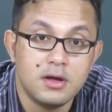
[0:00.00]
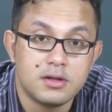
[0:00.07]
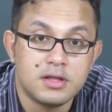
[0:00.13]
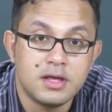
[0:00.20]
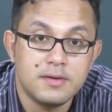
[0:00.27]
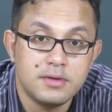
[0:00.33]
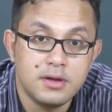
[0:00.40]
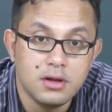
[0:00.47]

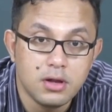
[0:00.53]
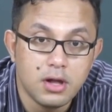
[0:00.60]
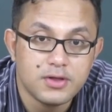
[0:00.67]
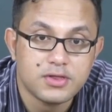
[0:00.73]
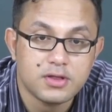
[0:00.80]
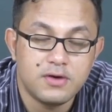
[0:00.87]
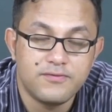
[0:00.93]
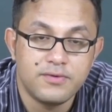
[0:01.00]
the, the
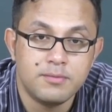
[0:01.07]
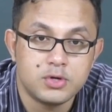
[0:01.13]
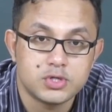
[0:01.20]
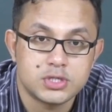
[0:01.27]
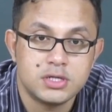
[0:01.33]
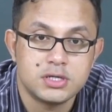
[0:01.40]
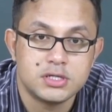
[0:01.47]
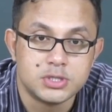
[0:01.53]
loss of emotional